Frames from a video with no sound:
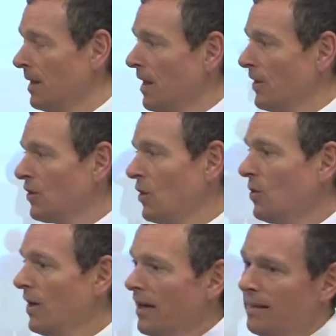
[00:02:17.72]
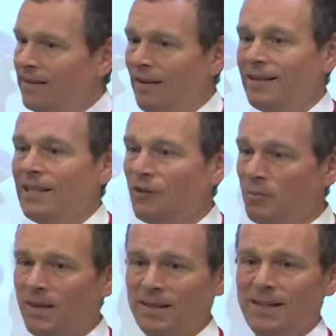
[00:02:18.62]
And so this idea of
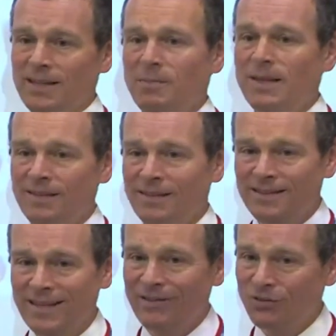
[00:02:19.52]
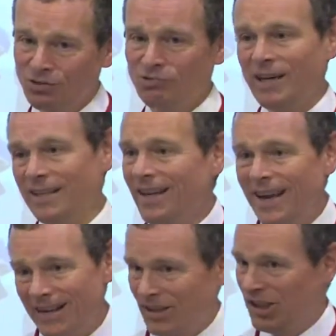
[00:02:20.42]
personalised medicine that sounds great,
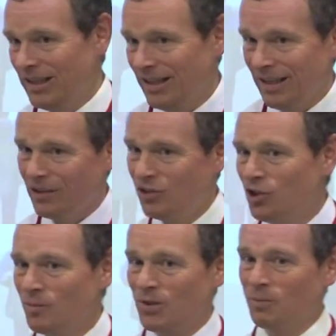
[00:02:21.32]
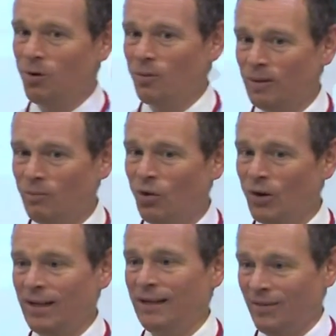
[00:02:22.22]
actually the tumours are probably more
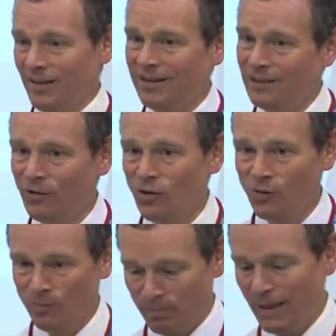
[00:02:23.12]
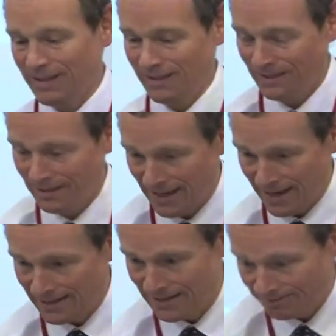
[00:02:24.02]
clever and evolve better than
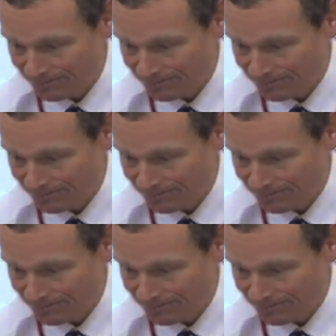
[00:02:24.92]
that.